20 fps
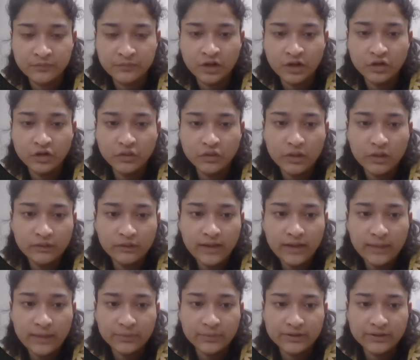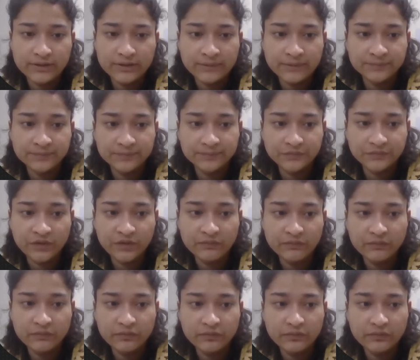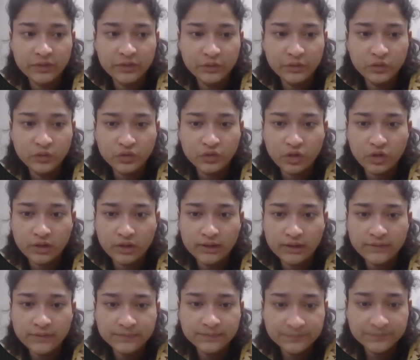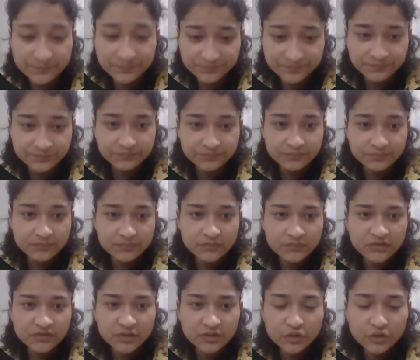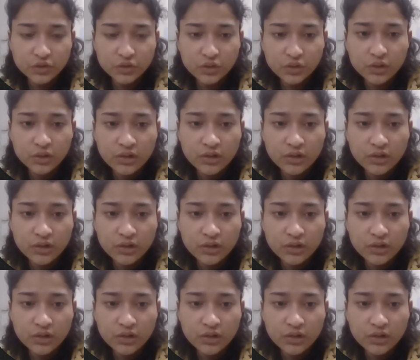So what will happen, see, when we will do XOR na, so